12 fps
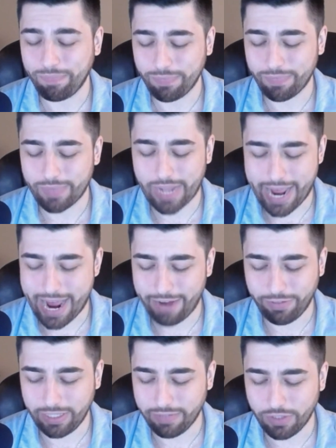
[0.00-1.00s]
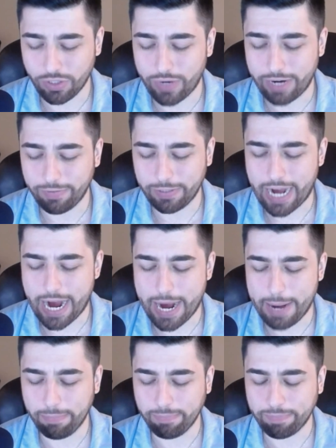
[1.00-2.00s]
I have to give it to Rival.
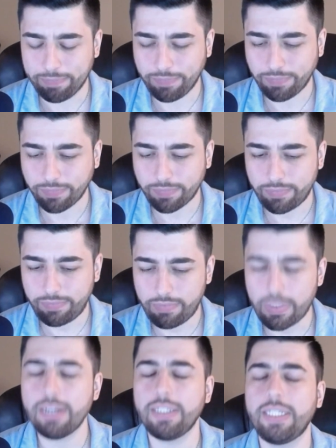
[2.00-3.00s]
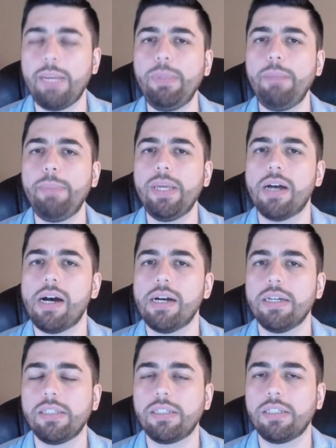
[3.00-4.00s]
Simply
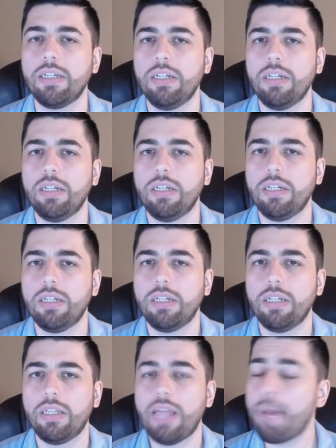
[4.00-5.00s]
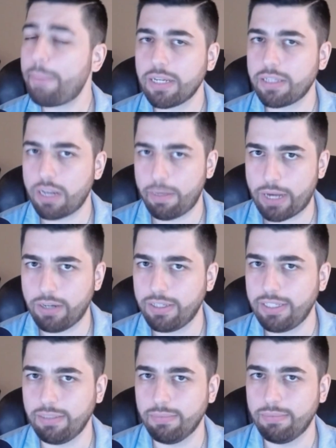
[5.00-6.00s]
because, not because they're a better
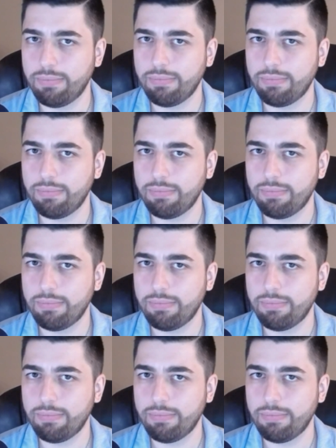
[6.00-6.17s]
team.